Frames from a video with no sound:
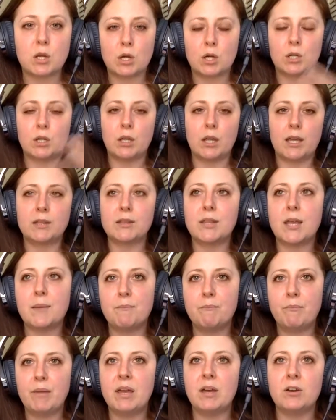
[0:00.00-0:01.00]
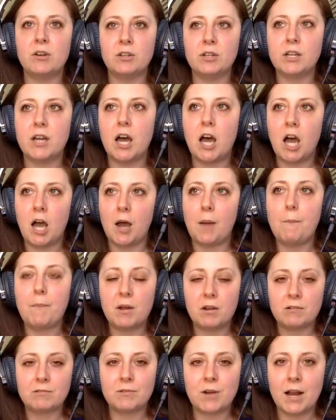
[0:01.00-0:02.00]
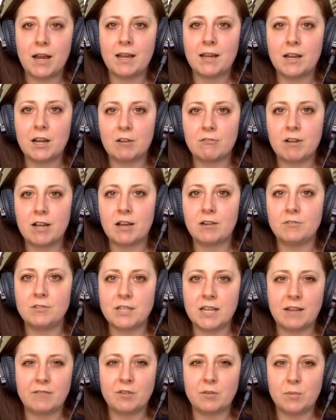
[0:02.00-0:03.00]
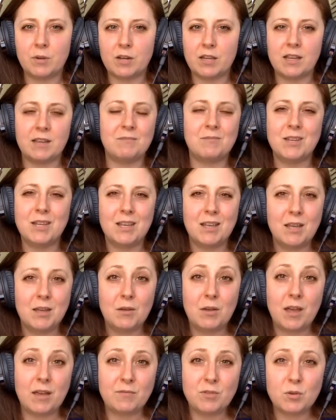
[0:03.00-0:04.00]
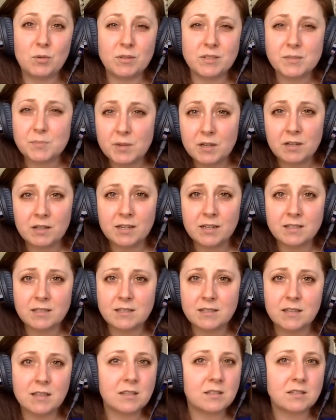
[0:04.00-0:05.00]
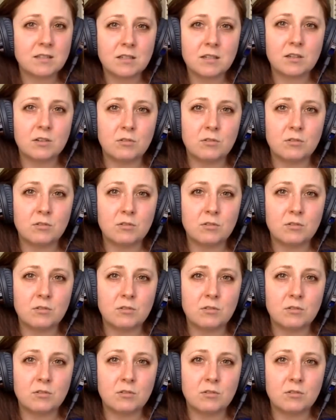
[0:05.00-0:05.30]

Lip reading: and like they build up right around everybody. Have you experienced this?